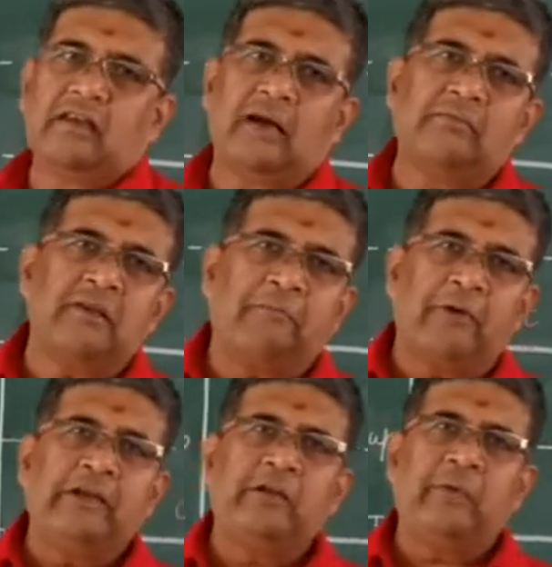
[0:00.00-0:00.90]
there comes a
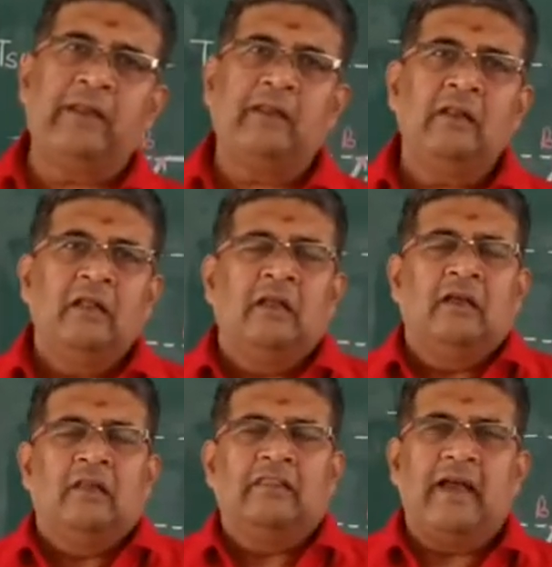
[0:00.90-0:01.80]
point
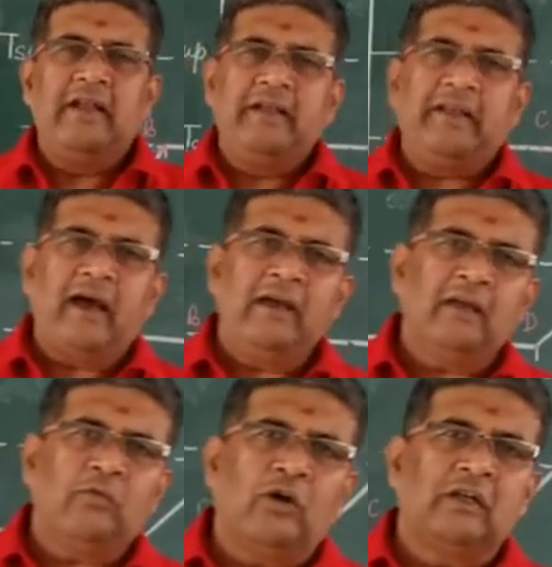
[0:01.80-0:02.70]
when the
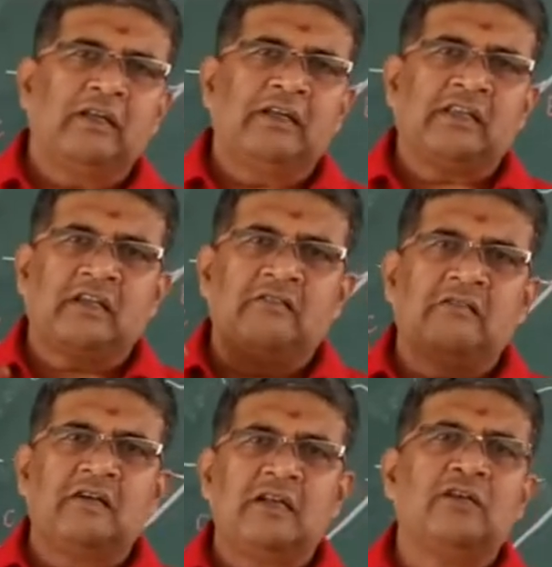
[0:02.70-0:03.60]
entire water gets
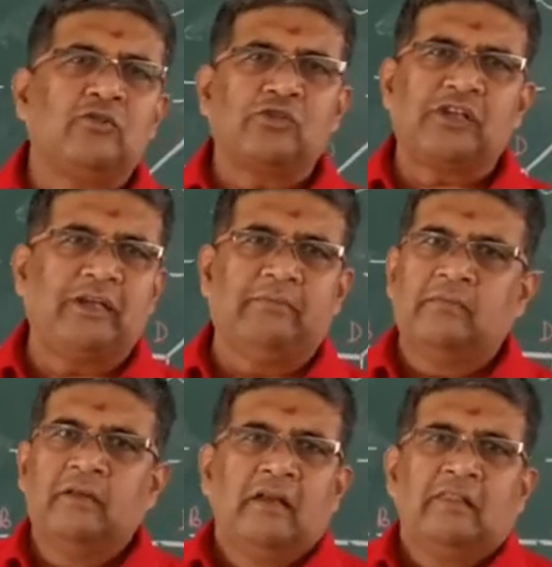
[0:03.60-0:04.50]
converted into
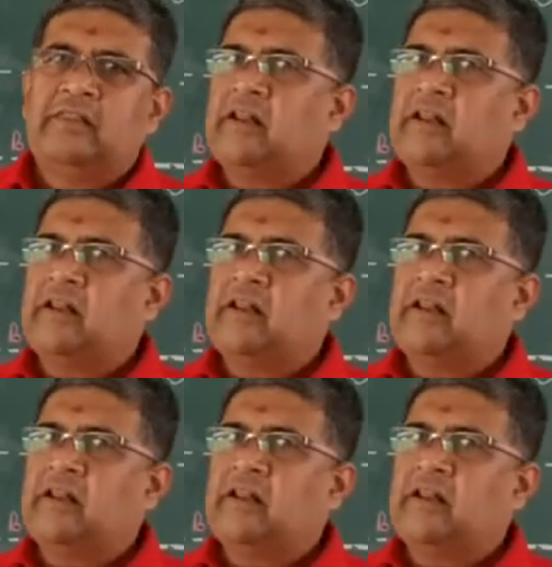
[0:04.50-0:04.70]
steam.